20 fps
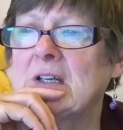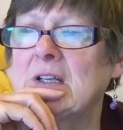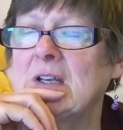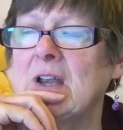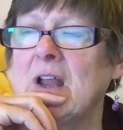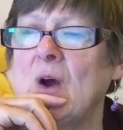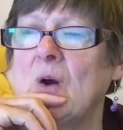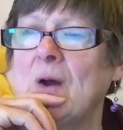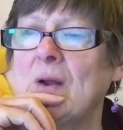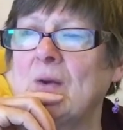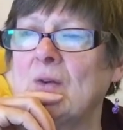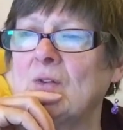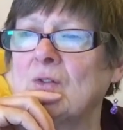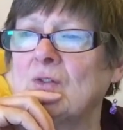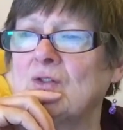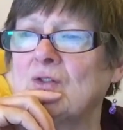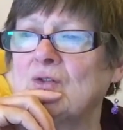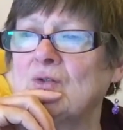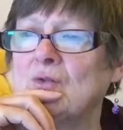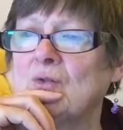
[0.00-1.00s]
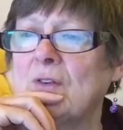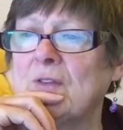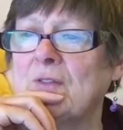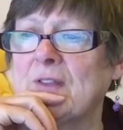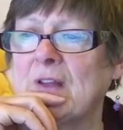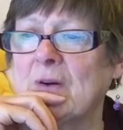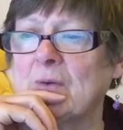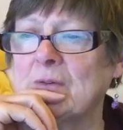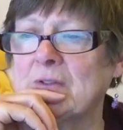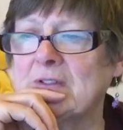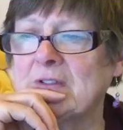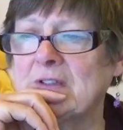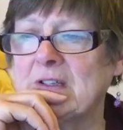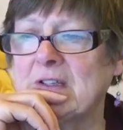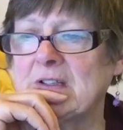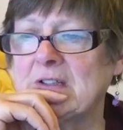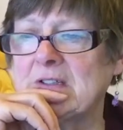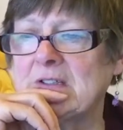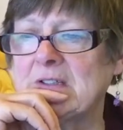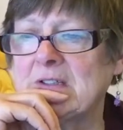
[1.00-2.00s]
No, I'm not sure if that was
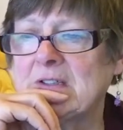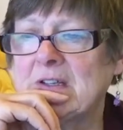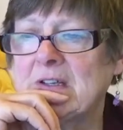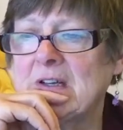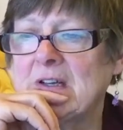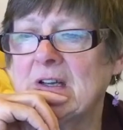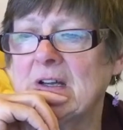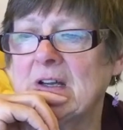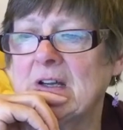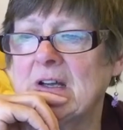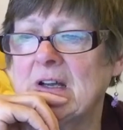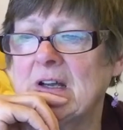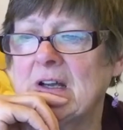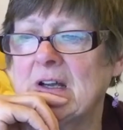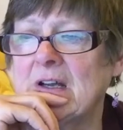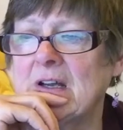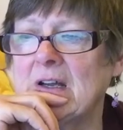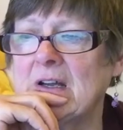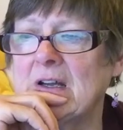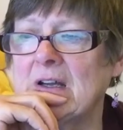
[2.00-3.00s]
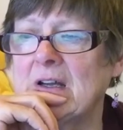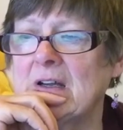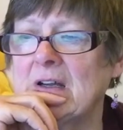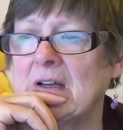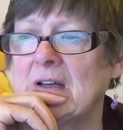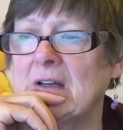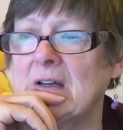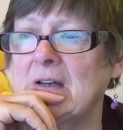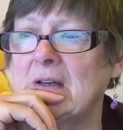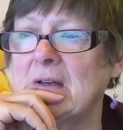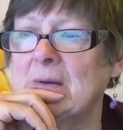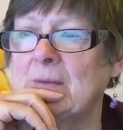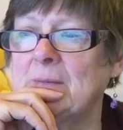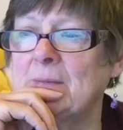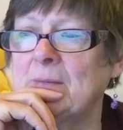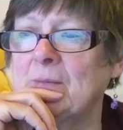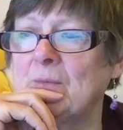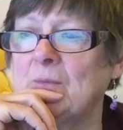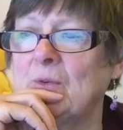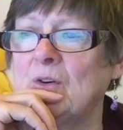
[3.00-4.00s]
it.
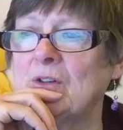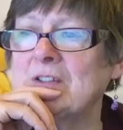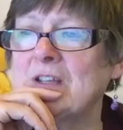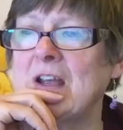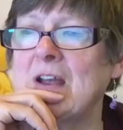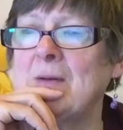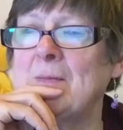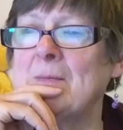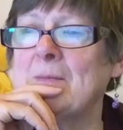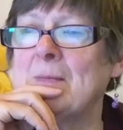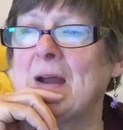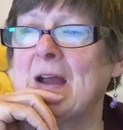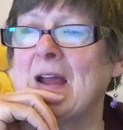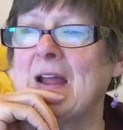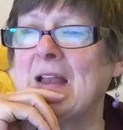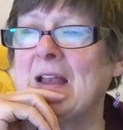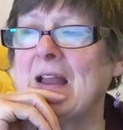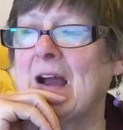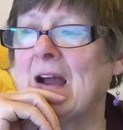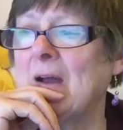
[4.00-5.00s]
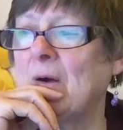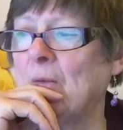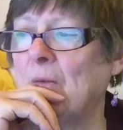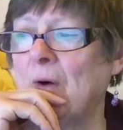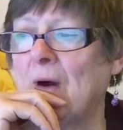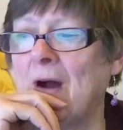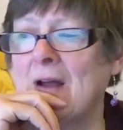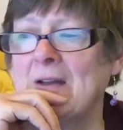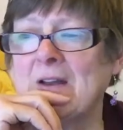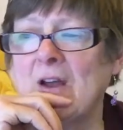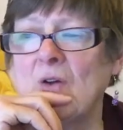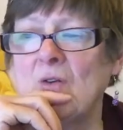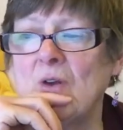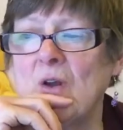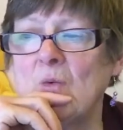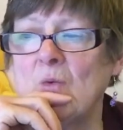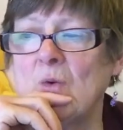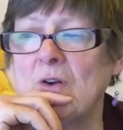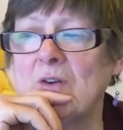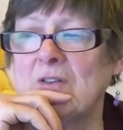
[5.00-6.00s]
Was it in May? I don't
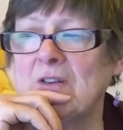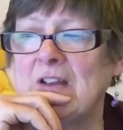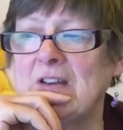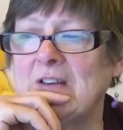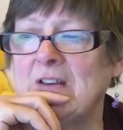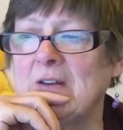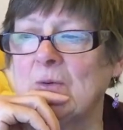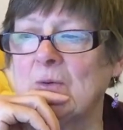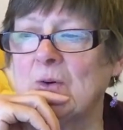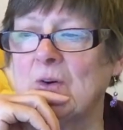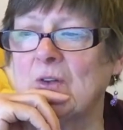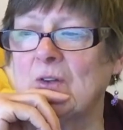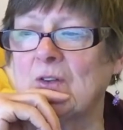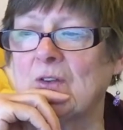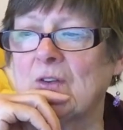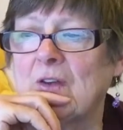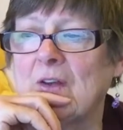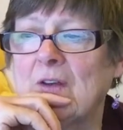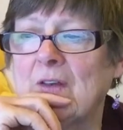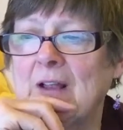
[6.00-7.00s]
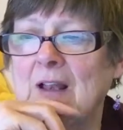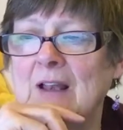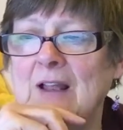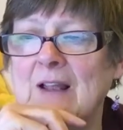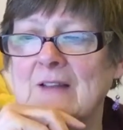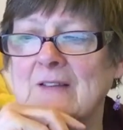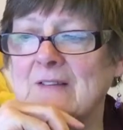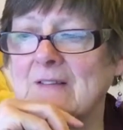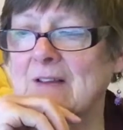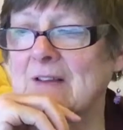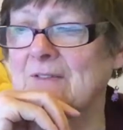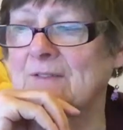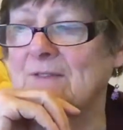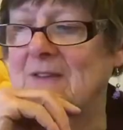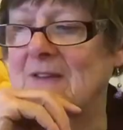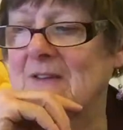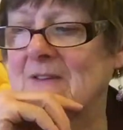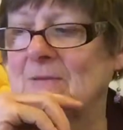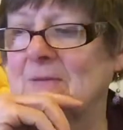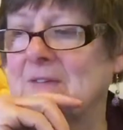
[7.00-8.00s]
know what date it was. Let's see if
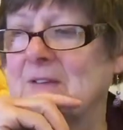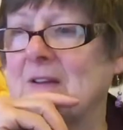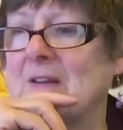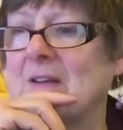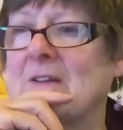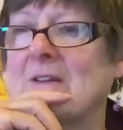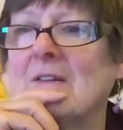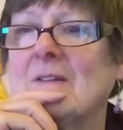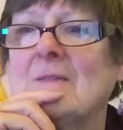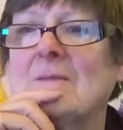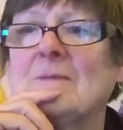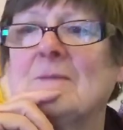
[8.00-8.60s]
this was it.